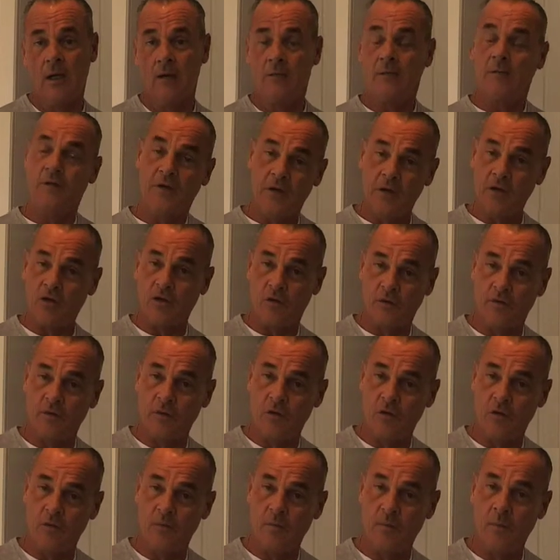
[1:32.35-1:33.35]
feature
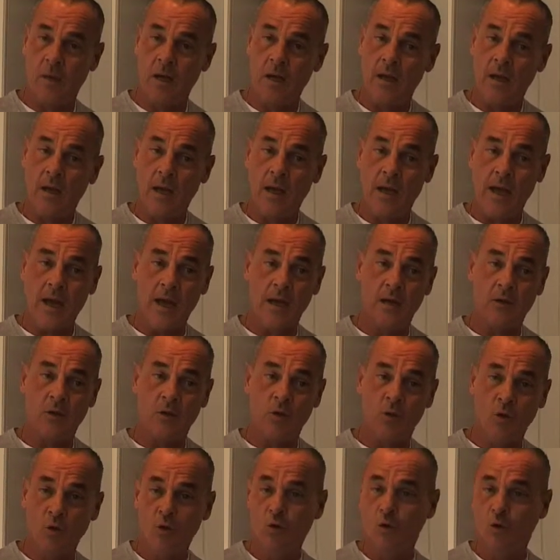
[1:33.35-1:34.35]
film at the
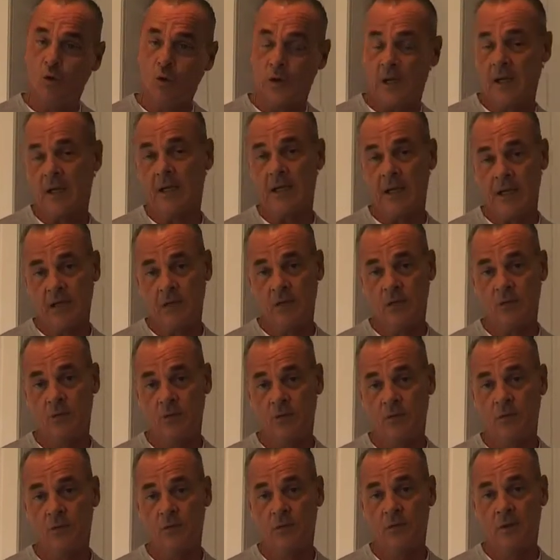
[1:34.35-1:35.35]
New York
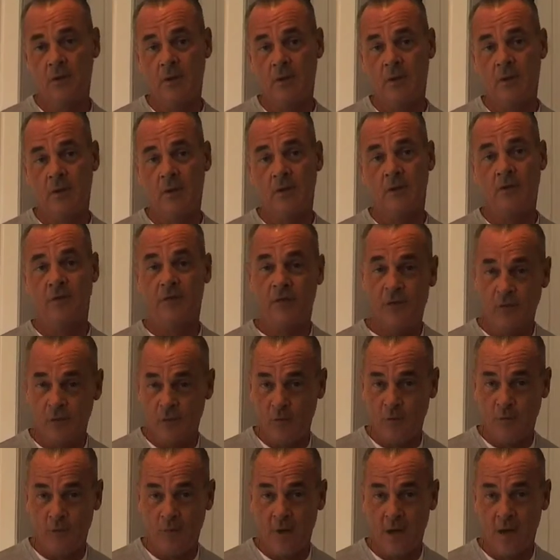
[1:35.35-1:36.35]
International
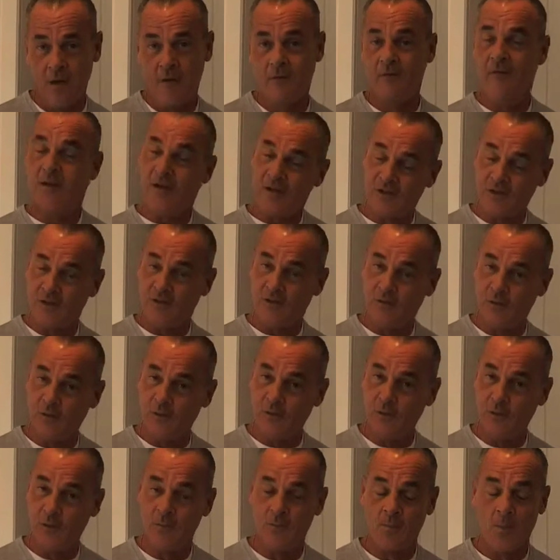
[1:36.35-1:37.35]
Film
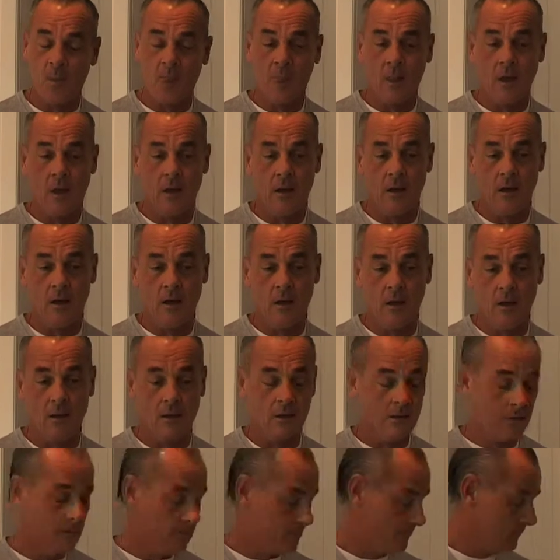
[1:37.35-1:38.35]
Festival
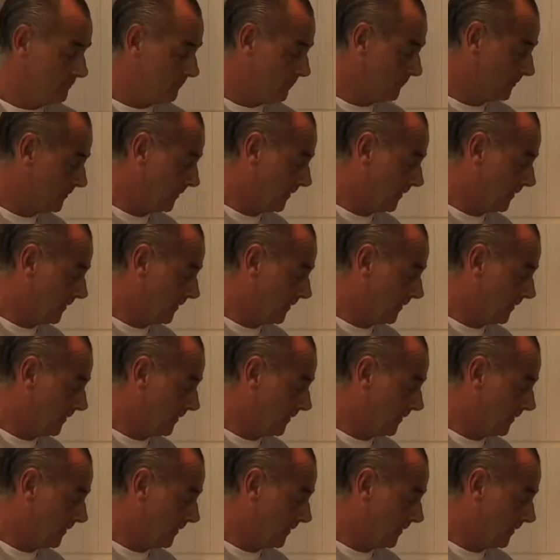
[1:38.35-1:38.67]
in